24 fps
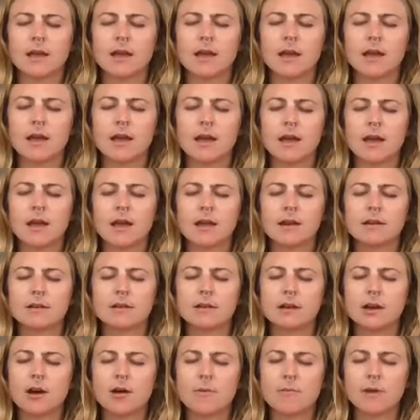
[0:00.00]
And
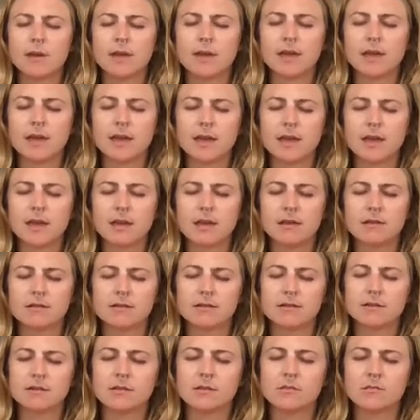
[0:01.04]
coming
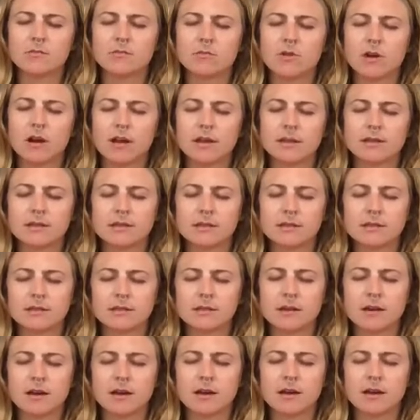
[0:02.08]
into the right
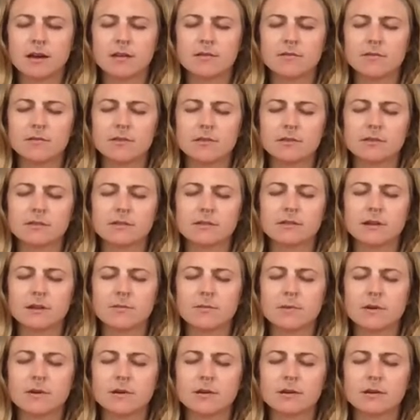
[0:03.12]
side of the stomach.